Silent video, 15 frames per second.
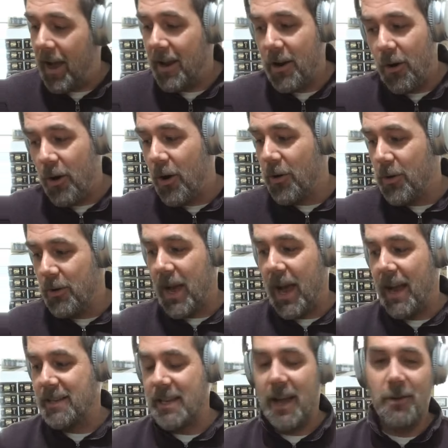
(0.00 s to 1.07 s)
I know all
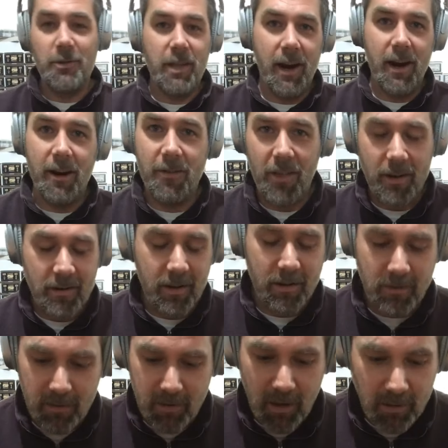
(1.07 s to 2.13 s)
you guys out there
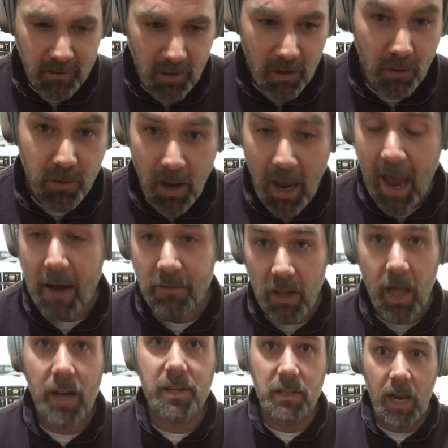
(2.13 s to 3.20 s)
that you know, you
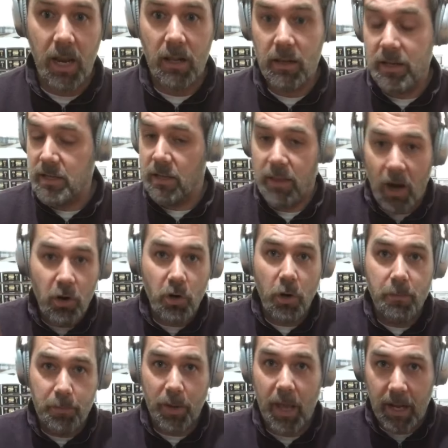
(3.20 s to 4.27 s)
have a lot of Stanleys, and
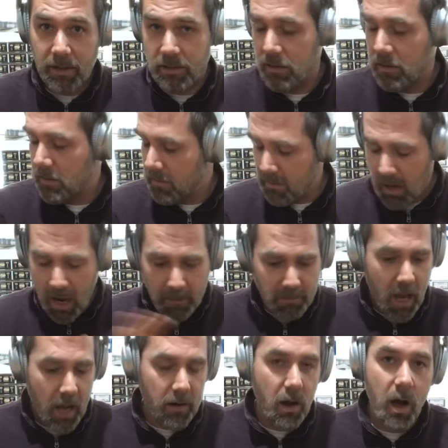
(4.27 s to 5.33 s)
they're good planes.
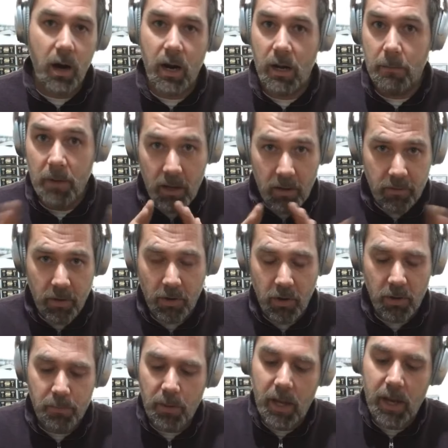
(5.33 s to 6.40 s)
I'm not knocking them.
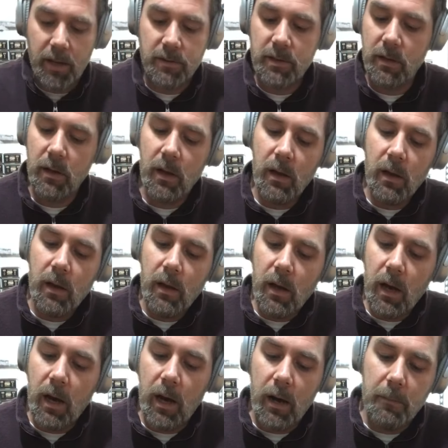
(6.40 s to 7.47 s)
They're good planes.
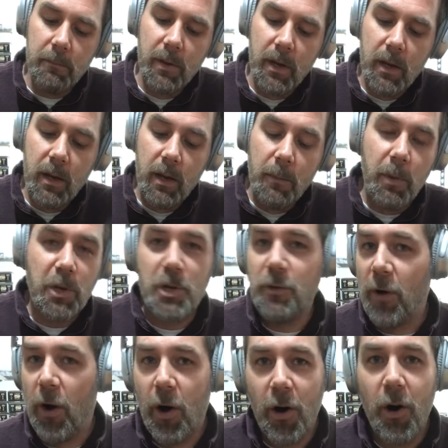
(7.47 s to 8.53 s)

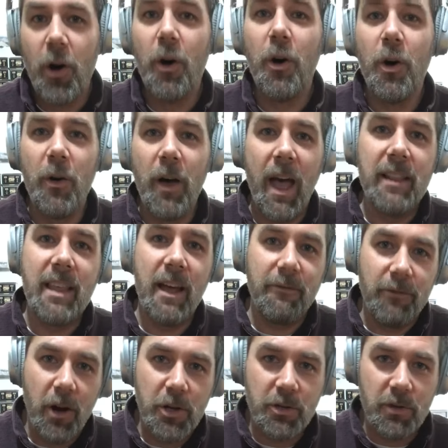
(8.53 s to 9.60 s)
But you've all
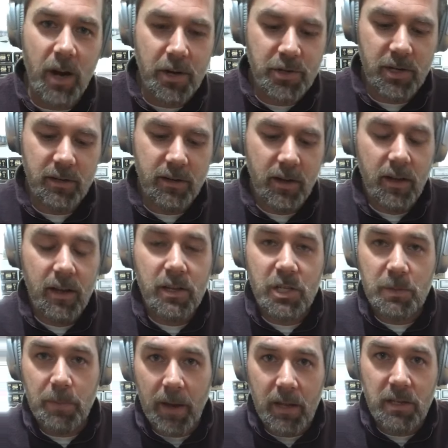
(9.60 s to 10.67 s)
had that frustration.
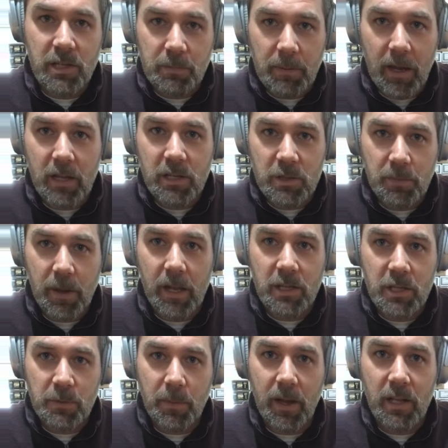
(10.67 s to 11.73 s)
Spin, spin,
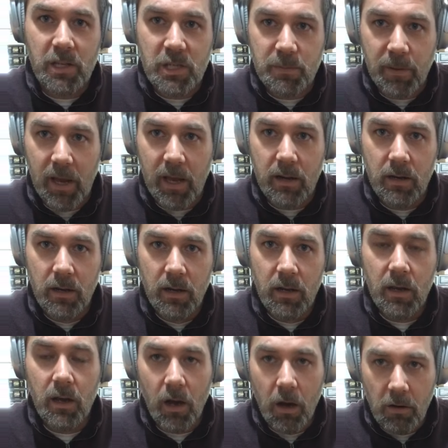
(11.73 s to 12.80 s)
spin, spin,
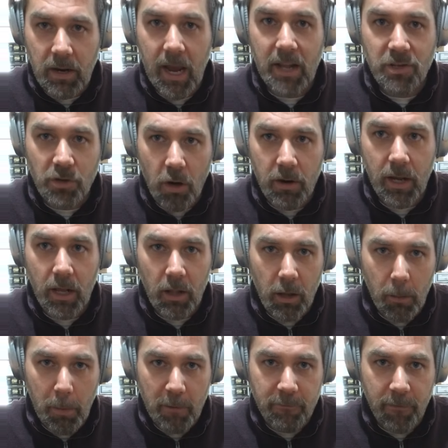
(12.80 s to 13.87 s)
spin. Okay, it's starting
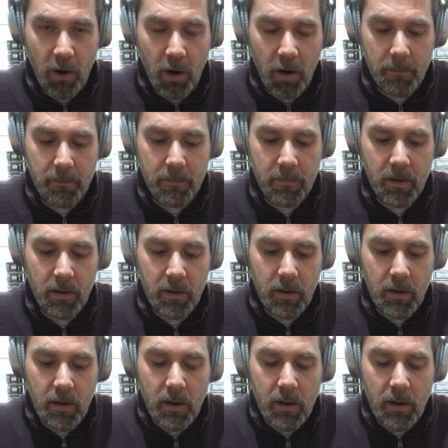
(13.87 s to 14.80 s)
to get a little bit firm.